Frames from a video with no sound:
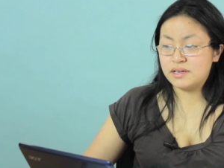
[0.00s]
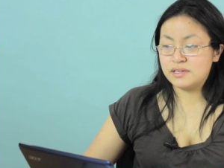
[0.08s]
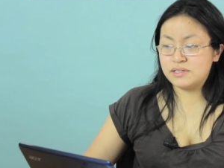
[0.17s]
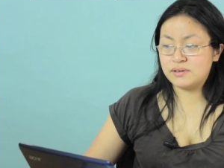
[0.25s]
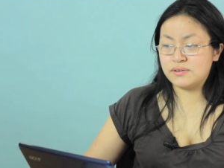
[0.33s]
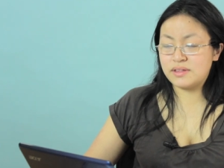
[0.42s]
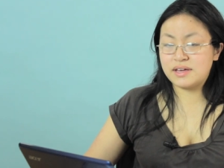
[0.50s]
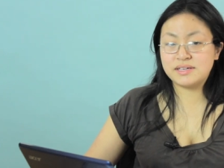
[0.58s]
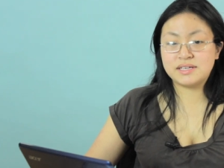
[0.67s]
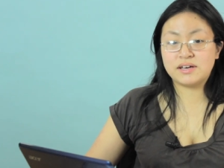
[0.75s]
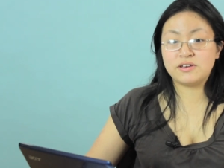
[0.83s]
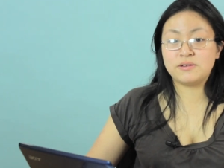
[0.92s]
So that is
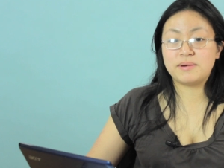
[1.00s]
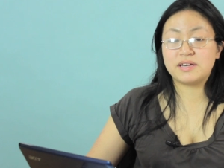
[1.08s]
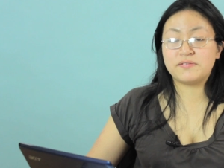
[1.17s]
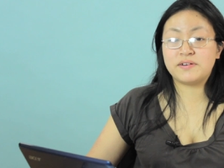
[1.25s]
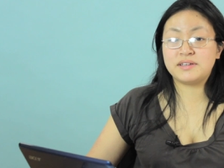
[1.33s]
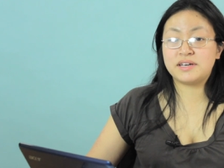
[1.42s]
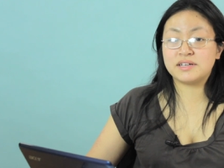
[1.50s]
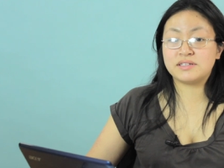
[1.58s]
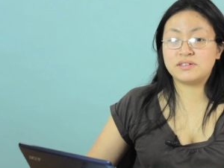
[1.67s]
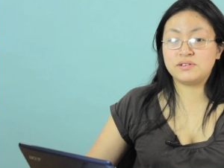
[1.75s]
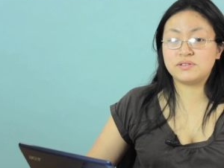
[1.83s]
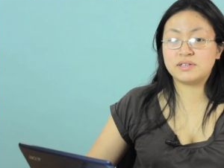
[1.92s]
how you magnify
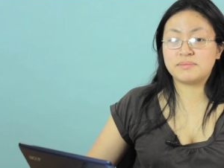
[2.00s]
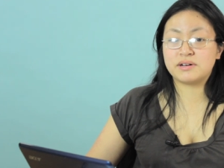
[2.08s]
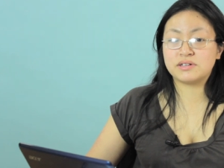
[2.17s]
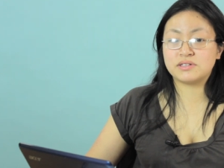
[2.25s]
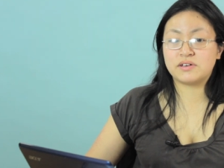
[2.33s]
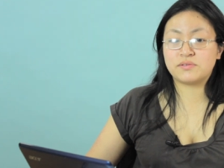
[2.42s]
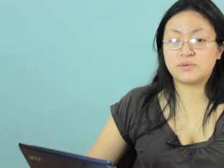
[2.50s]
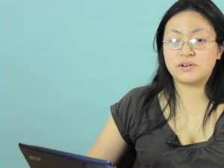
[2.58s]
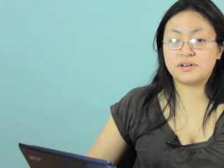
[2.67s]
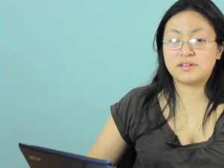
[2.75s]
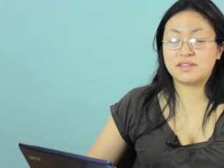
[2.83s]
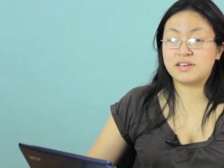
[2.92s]
text using Microsoft
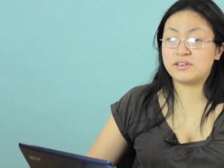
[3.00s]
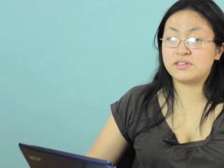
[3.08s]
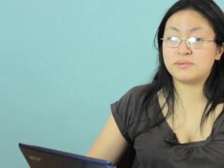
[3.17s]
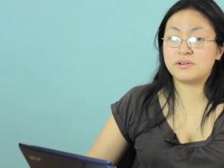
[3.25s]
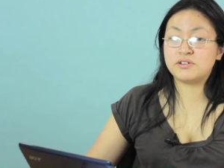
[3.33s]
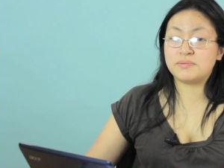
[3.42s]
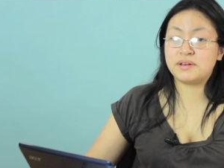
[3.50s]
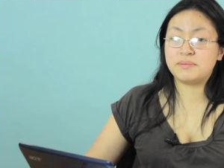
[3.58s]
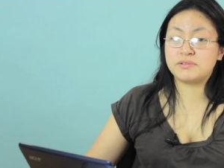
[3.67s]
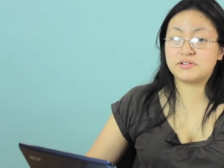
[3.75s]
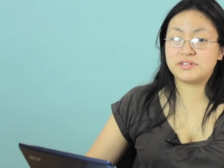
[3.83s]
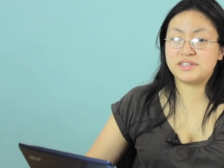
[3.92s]
Word. Thank you so much. My name
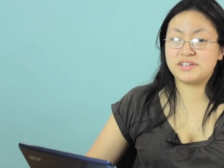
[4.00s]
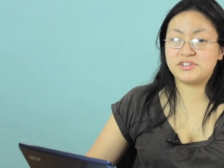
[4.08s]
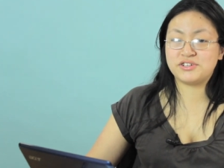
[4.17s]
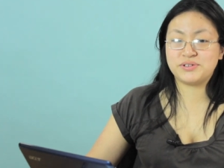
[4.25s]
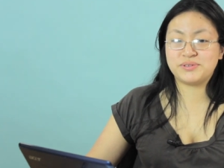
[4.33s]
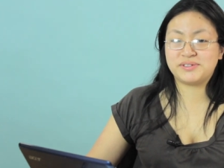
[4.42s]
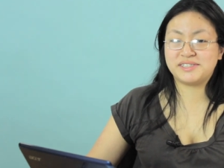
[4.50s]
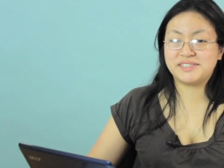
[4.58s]
is Christina Chiu.